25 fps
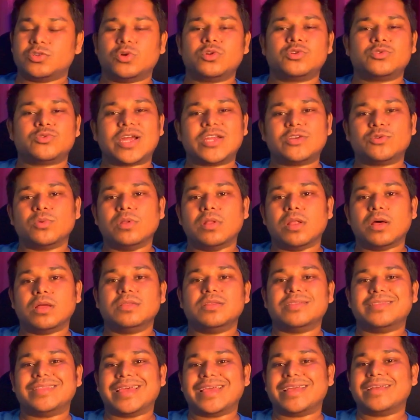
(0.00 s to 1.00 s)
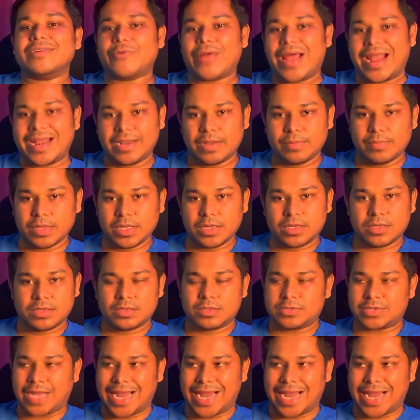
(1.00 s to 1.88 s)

Don't try to learn the thing randomly.